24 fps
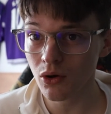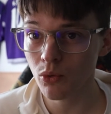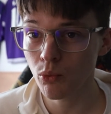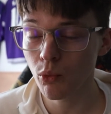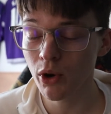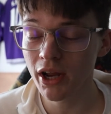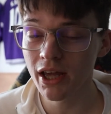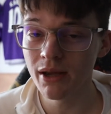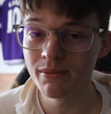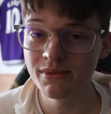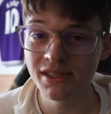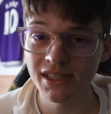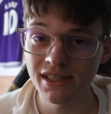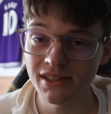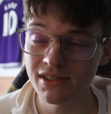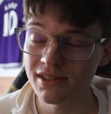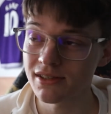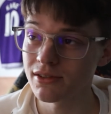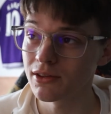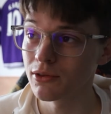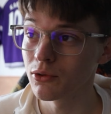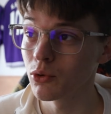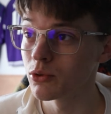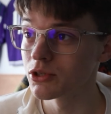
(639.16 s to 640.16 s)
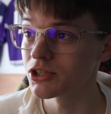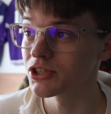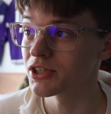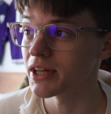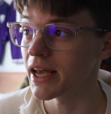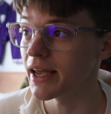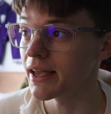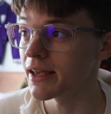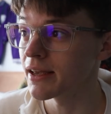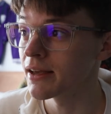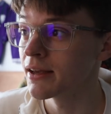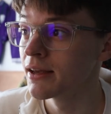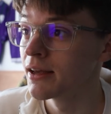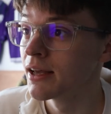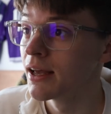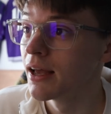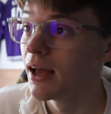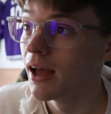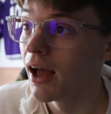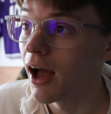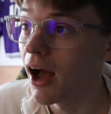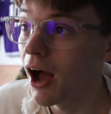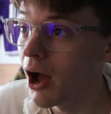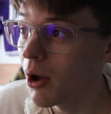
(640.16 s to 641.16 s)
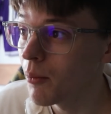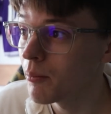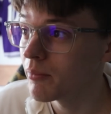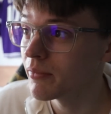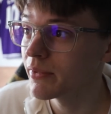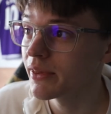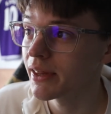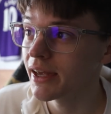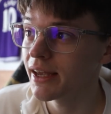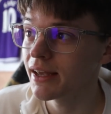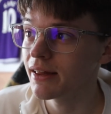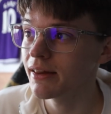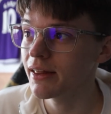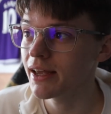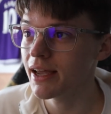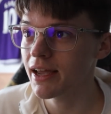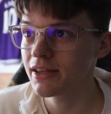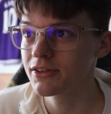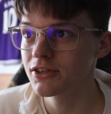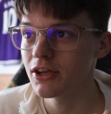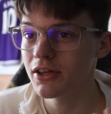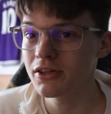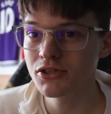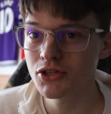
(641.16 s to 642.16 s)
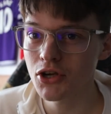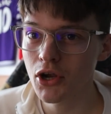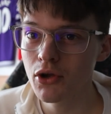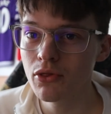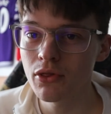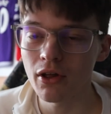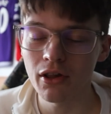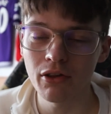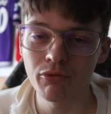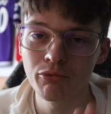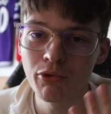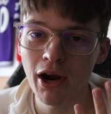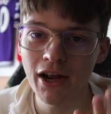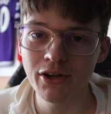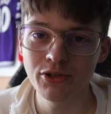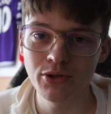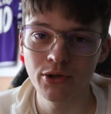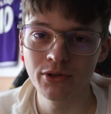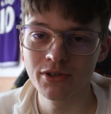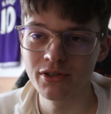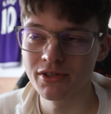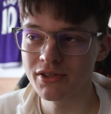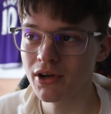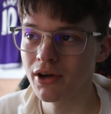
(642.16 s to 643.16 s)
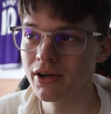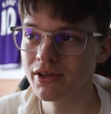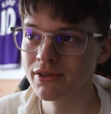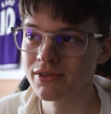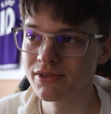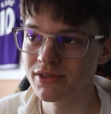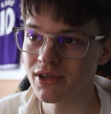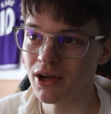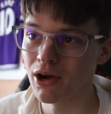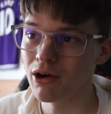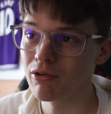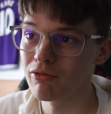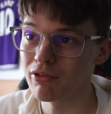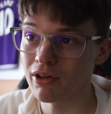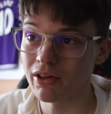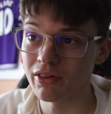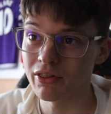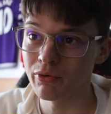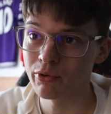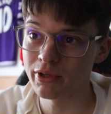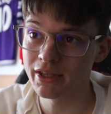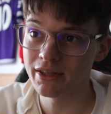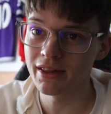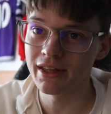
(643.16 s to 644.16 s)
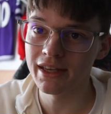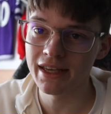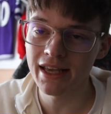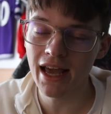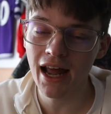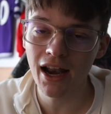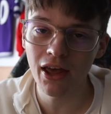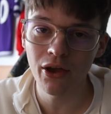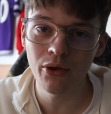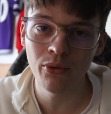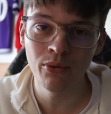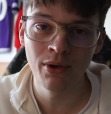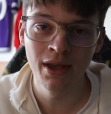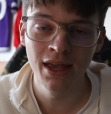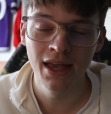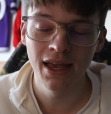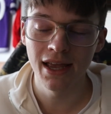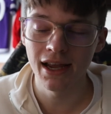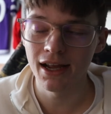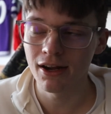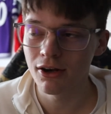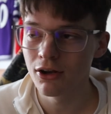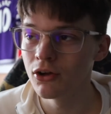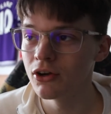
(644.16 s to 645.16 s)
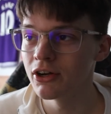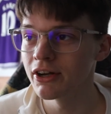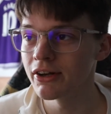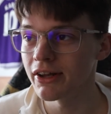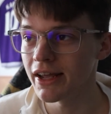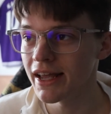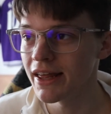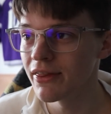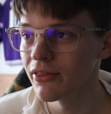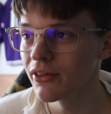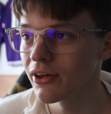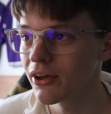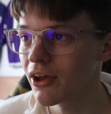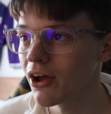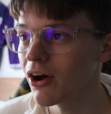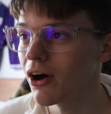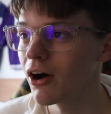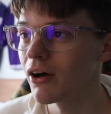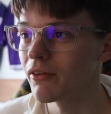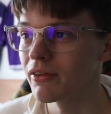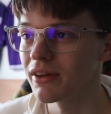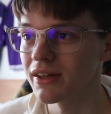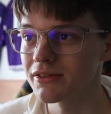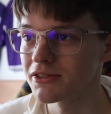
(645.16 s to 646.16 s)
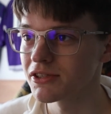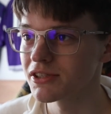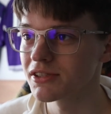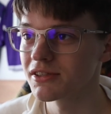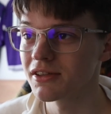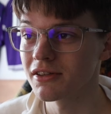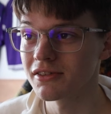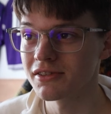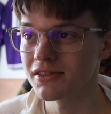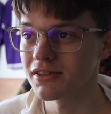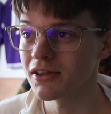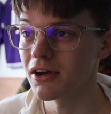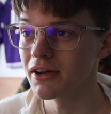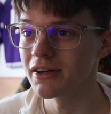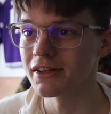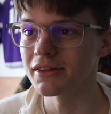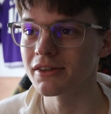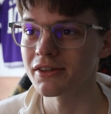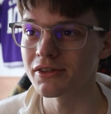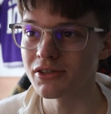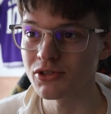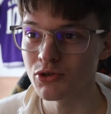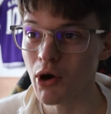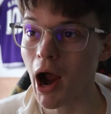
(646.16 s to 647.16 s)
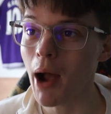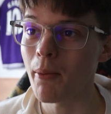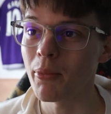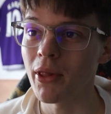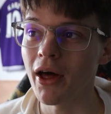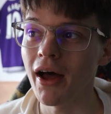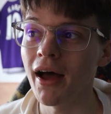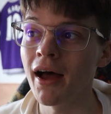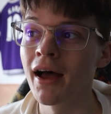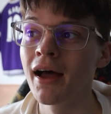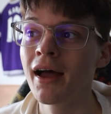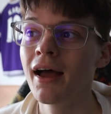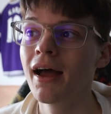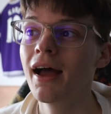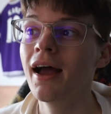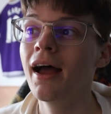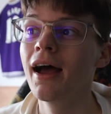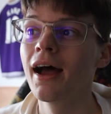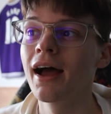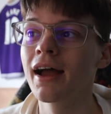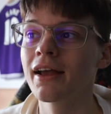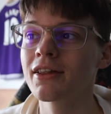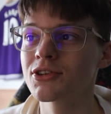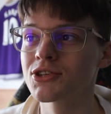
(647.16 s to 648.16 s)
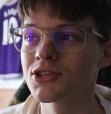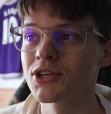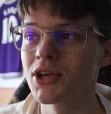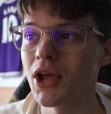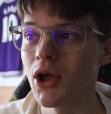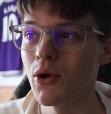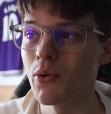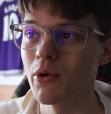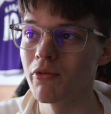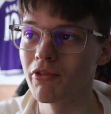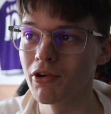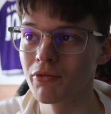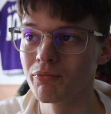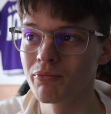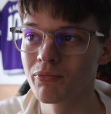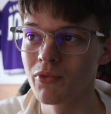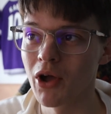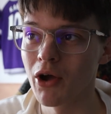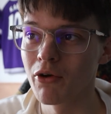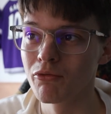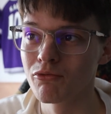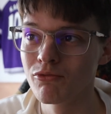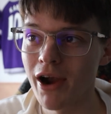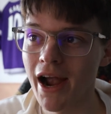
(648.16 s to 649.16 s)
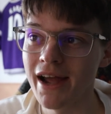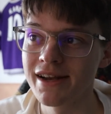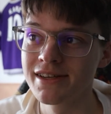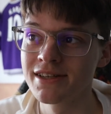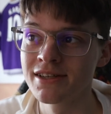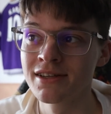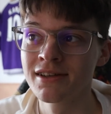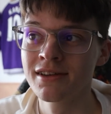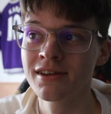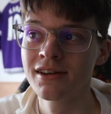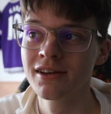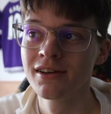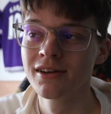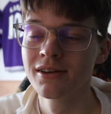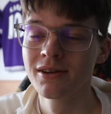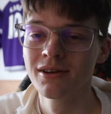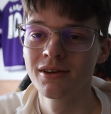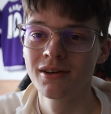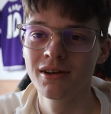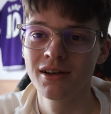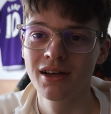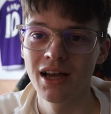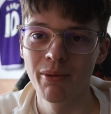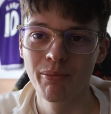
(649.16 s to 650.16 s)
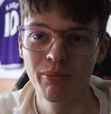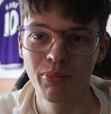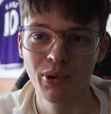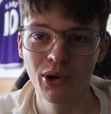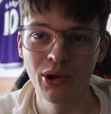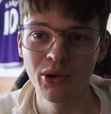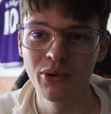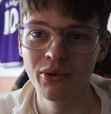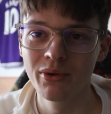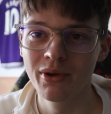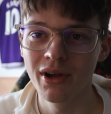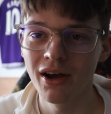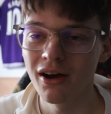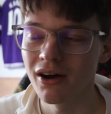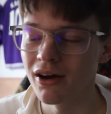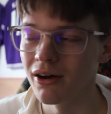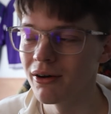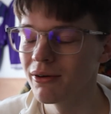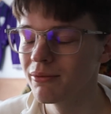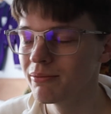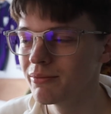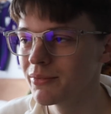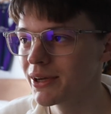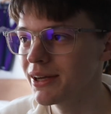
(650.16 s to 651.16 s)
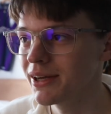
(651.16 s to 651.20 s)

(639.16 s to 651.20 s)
Williams's launch date, they just showed like the retro designs of like the yellow included in the car, and they just decided to scrap that and just go with a red and blue car.